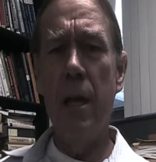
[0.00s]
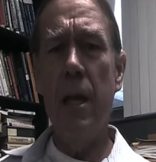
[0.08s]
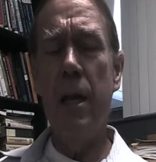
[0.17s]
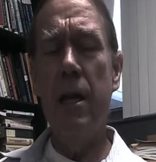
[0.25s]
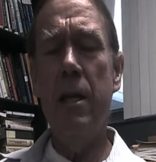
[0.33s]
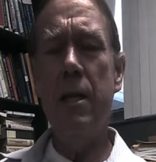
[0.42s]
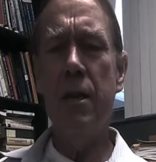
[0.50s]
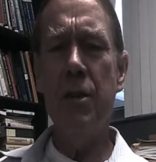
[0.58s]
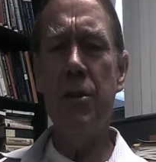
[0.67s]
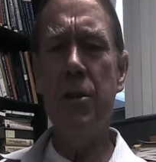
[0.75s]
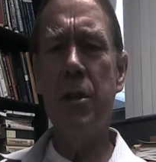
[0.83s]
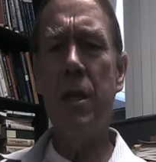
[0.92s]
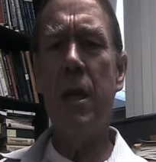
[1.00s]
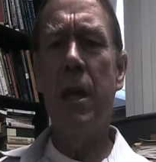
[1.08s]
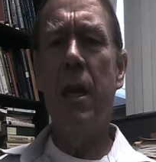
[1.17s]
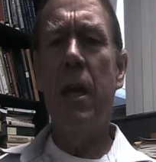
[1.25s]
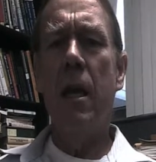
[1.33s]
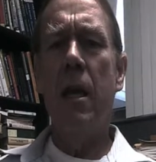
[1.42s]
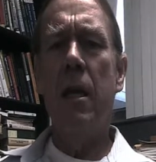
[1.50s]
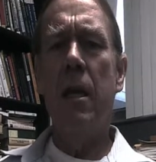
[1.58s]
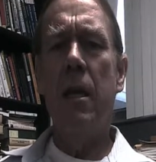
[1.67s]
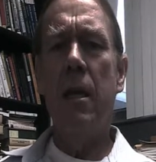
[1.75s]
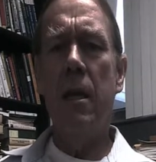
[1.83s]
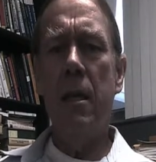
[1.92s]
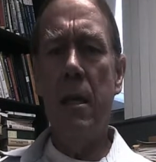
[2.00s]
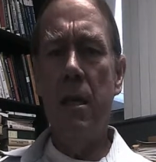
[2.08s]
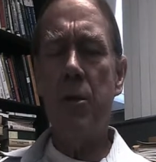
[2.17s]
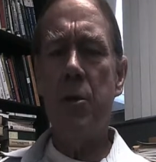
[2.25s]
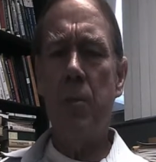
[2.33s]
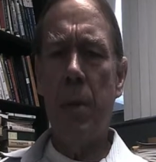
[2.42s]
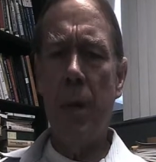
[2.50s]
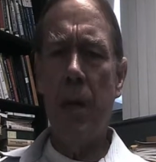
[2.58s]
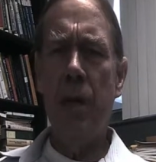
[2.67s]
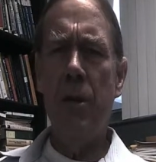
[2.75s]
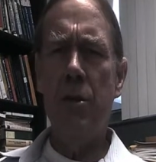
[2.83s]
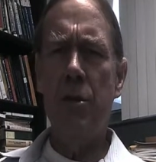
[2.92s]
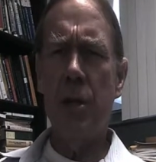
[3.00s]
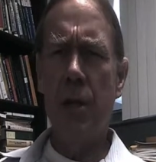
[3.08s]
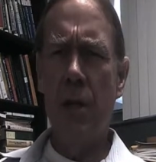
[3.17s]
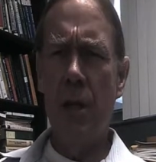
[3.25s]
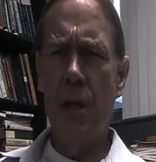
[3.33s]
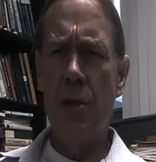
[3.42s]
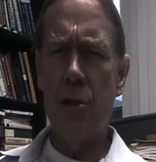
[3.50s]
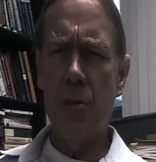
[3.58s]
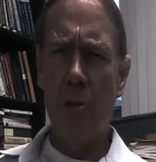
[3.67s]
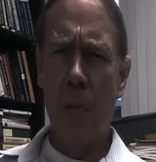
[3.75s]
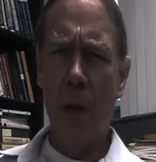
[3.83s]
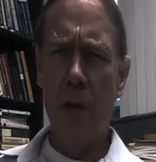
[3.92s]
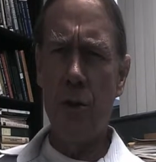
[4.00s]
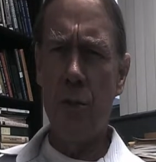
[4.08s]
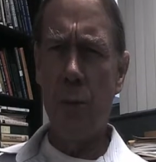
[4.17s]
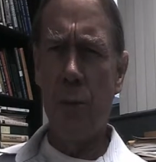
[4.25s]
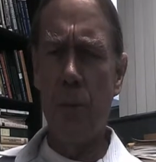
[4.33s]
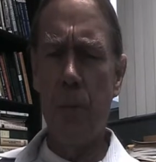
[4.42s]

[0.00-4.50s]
in addition, each page in each module